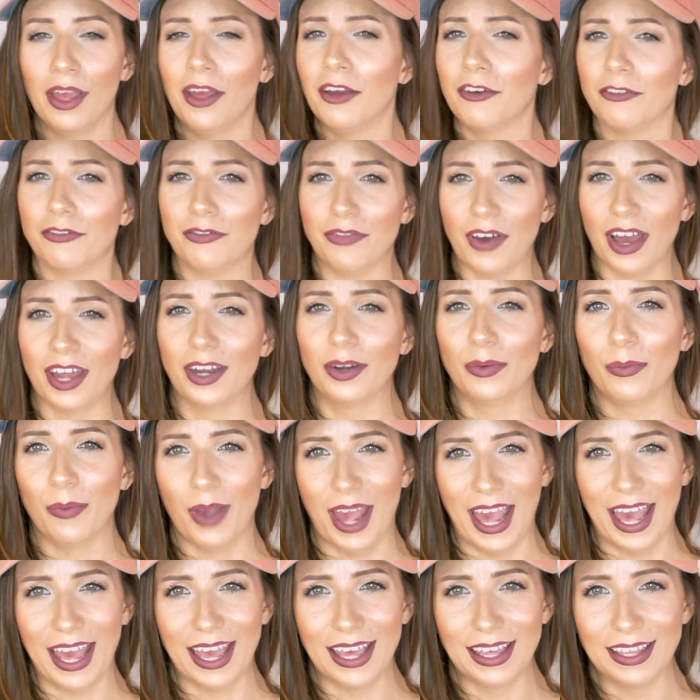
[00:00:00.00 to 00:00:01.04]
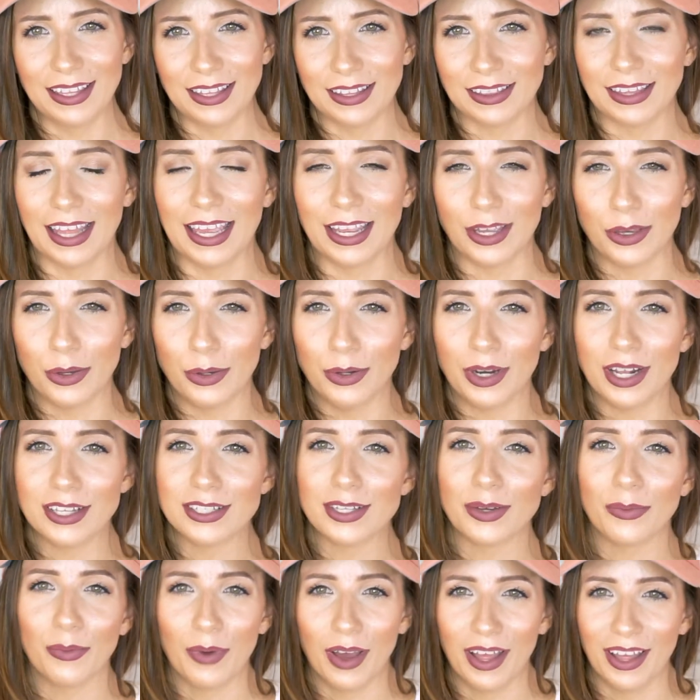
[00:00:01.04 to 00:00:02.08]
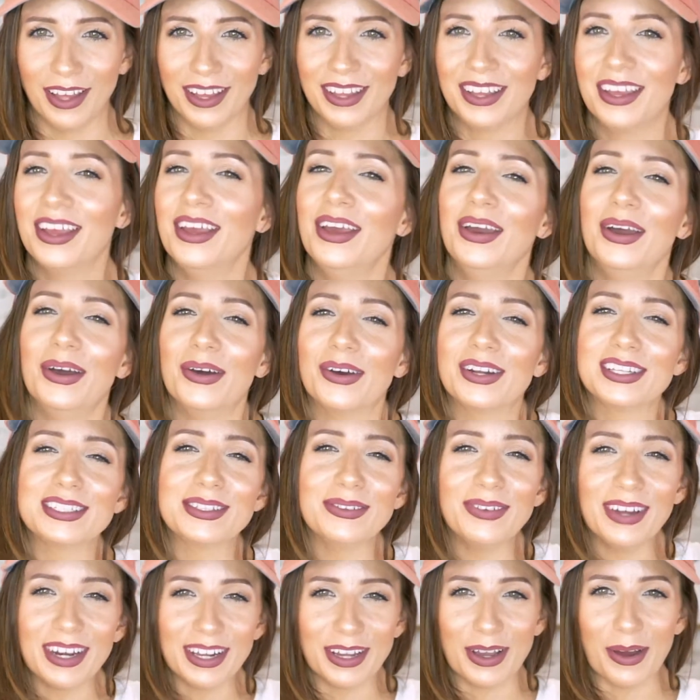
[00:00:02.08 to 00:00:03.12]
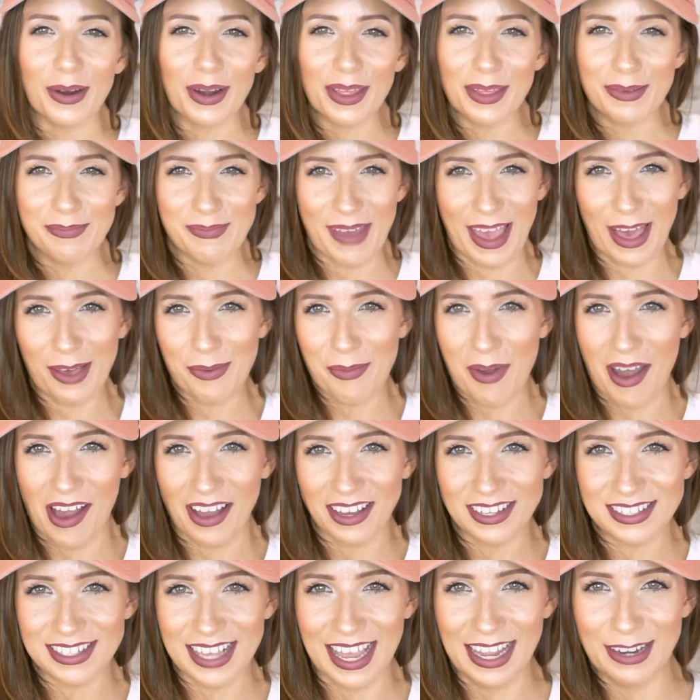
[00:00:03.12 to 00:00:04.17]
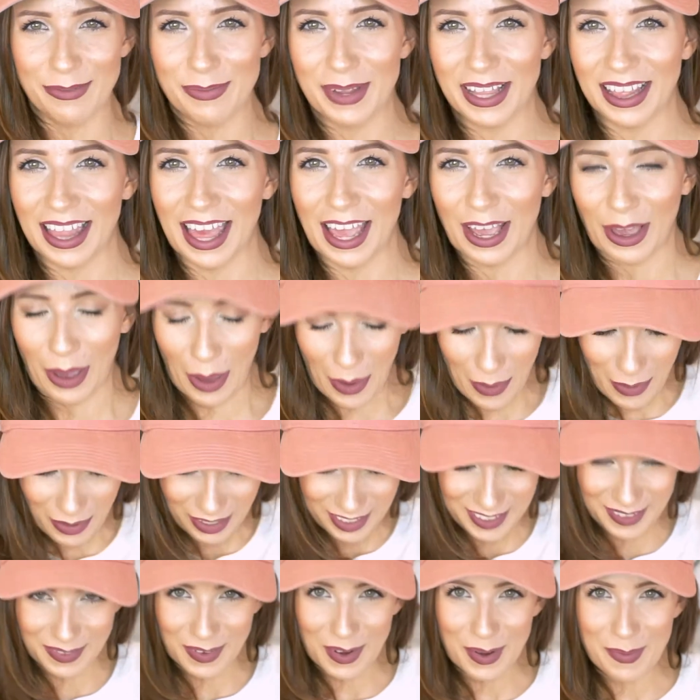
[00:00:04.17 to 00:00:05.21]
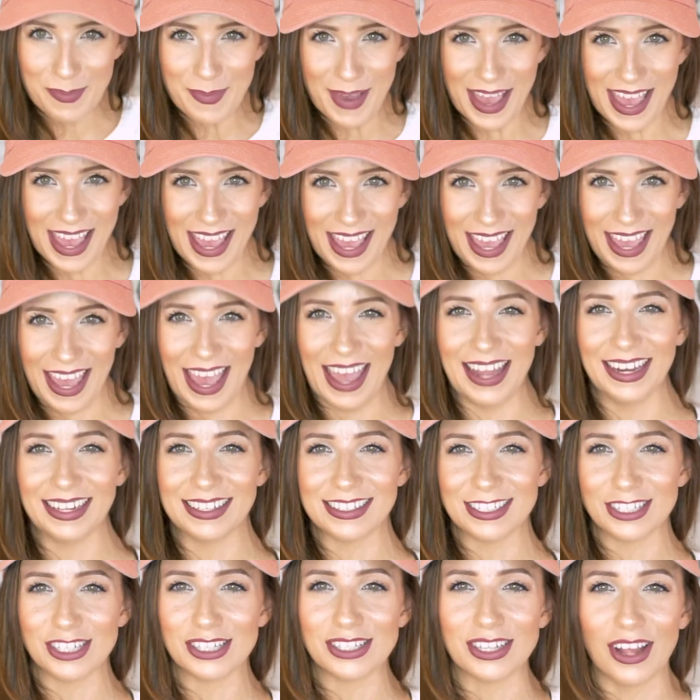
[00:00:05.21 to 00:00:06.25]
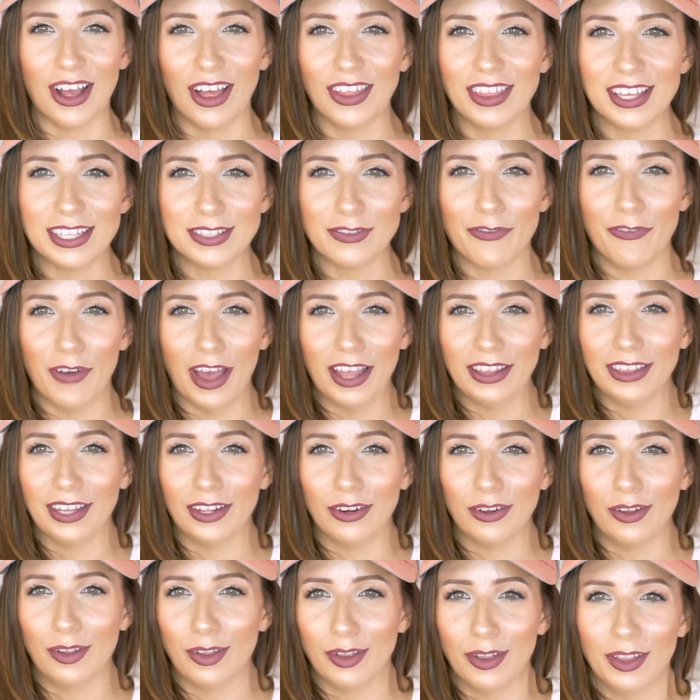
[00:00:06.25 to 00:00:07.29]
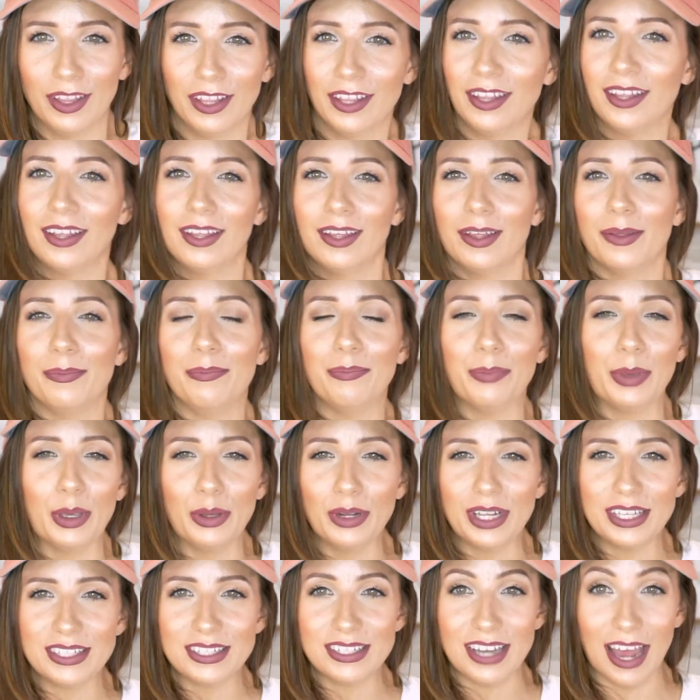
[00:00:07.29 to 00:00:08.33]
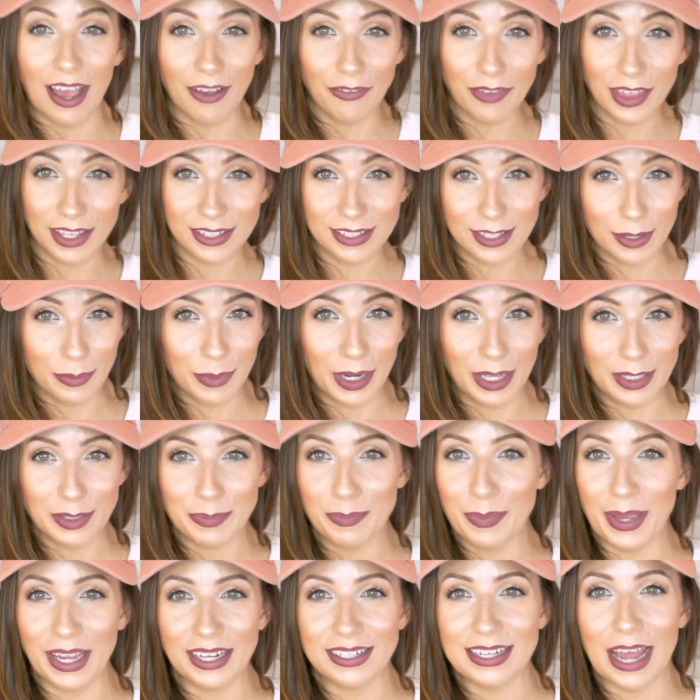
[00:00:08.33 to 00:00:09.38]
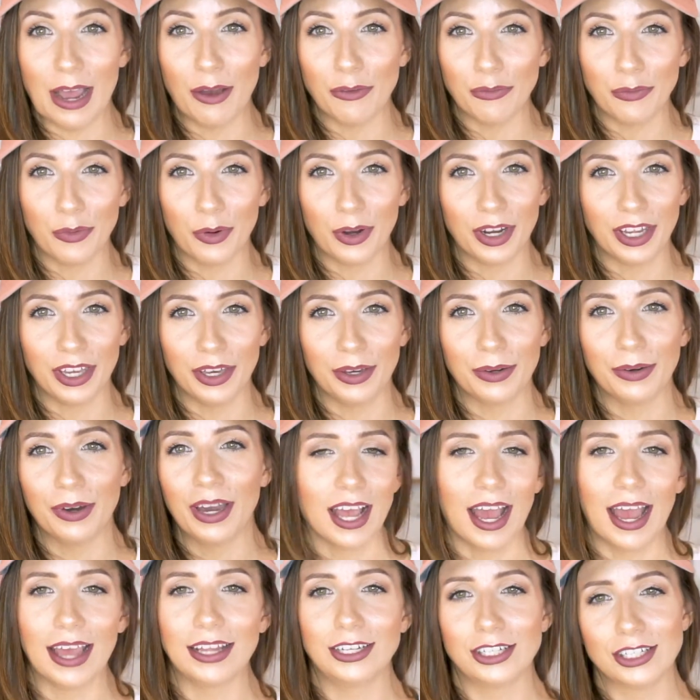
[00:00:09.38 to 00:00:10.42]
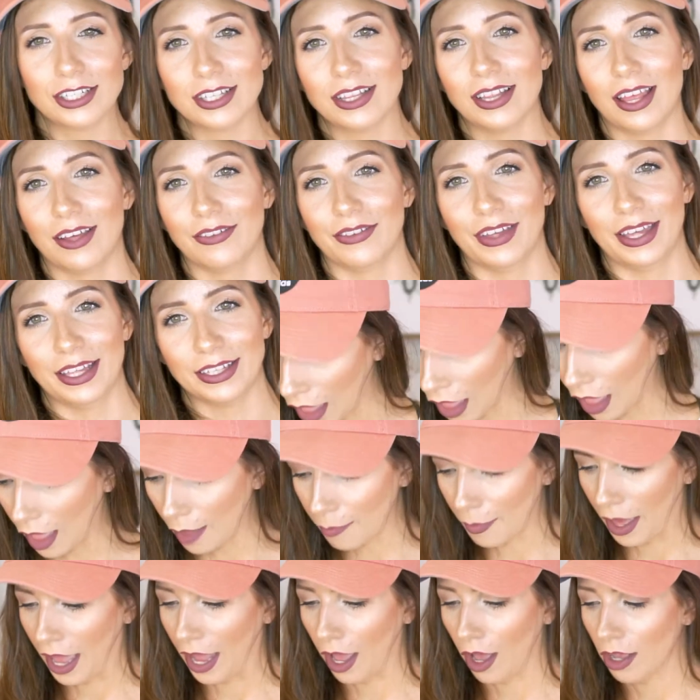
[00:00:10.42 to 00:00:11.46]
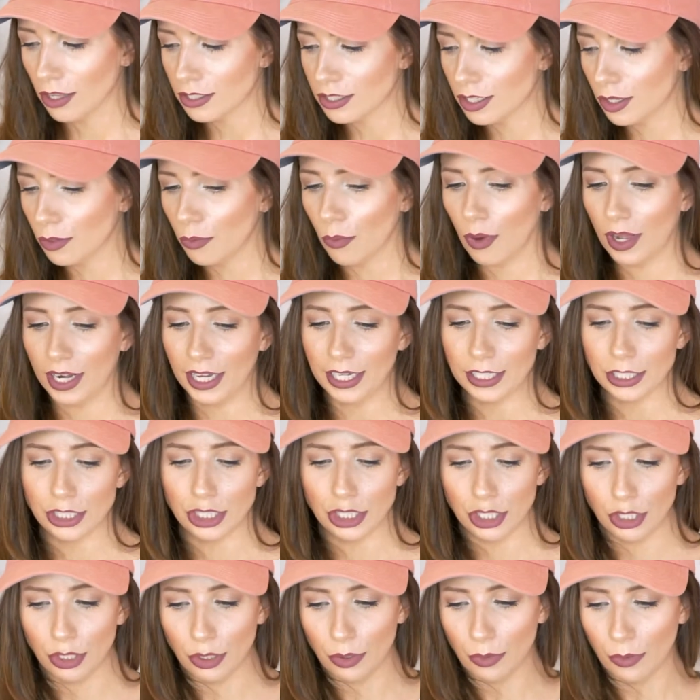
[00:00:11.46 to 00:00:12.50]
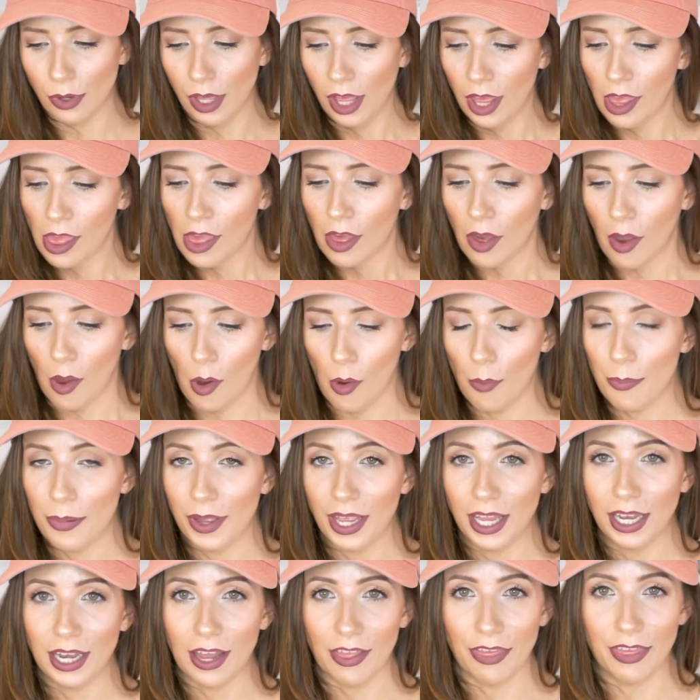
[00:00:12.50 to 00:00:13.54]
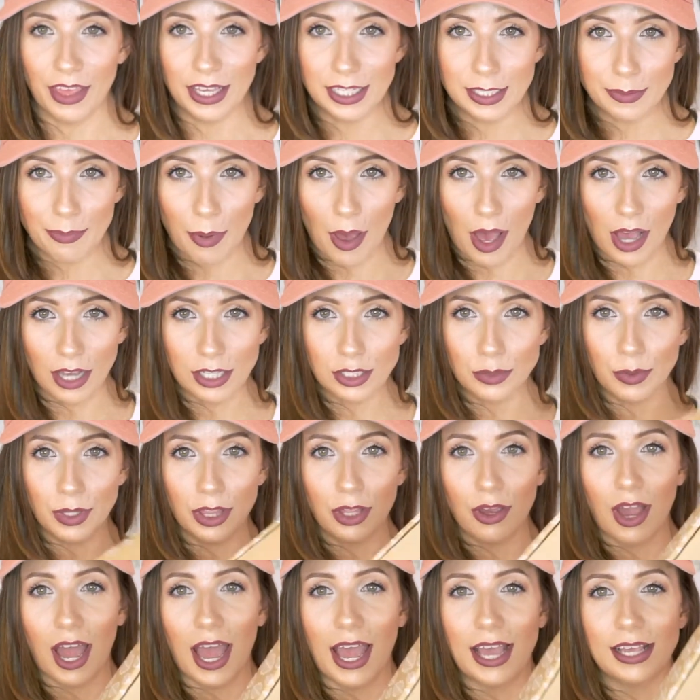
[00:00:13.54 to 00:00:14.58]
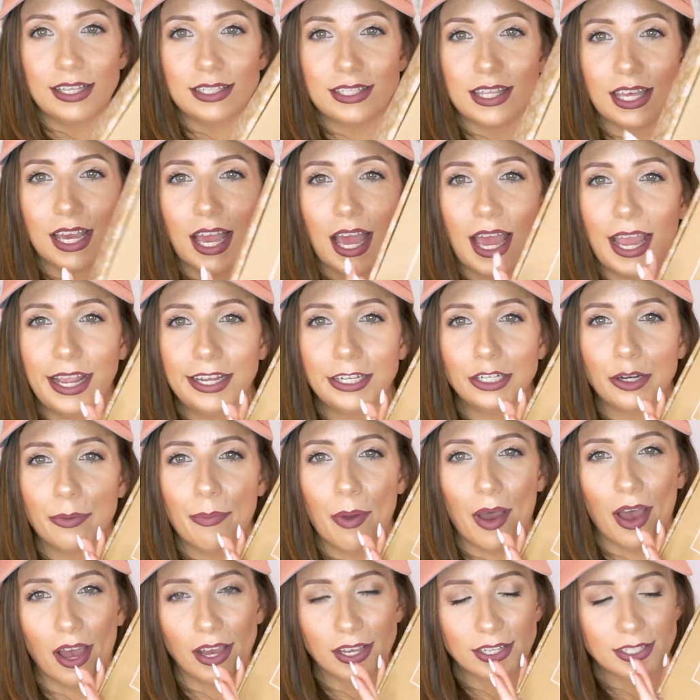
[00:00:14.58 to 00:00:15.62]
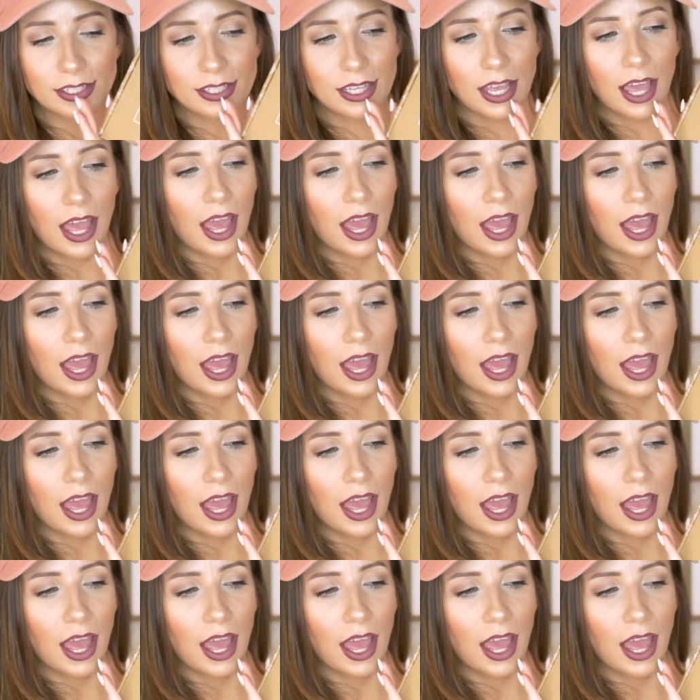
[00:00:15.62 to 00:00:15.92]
fun way. Like who doesn't want to go to the mailbox and be like, oh, it's for me, and it's just all these fun little beauty stuff that someone else picked out for you. I just love it. I also wanted to open this box with you guys, the Kinder box.